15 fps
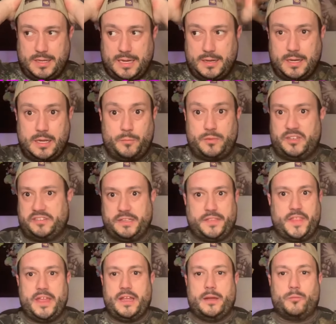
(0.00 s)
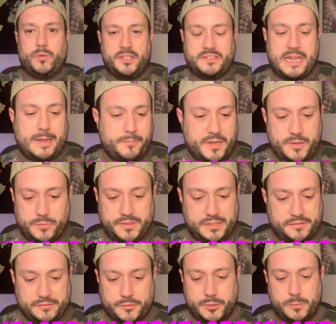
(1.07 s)
I want to say, what's happening with this
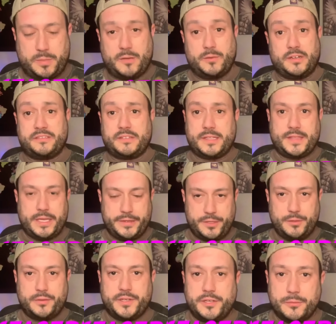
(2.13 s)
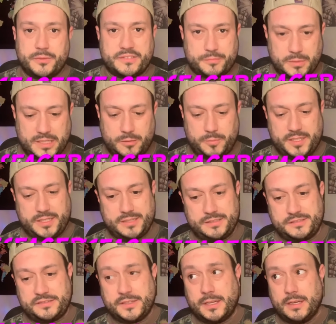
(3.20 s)
group? I want to say thank you to you as well, because
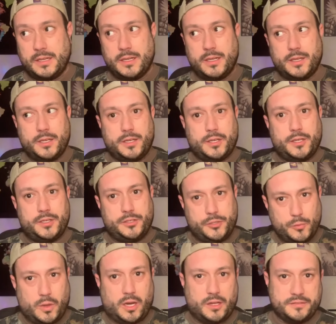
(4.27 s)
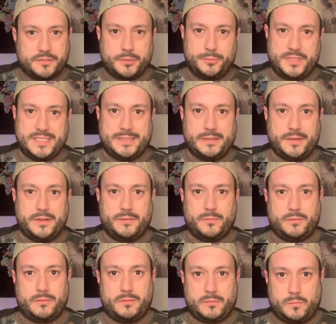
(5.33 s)
you also did
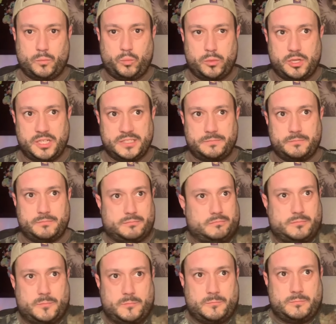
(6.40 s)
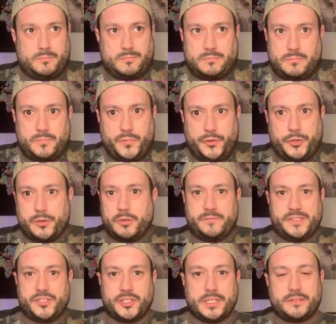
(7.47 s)
what
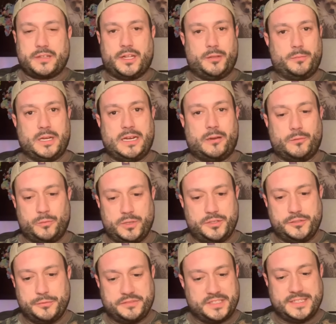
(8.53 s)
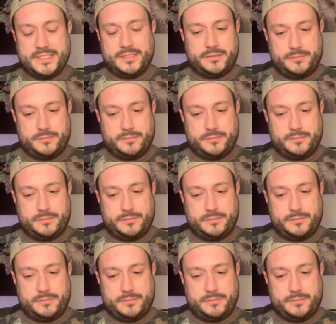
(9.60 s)
Eurovision is all about, where you sent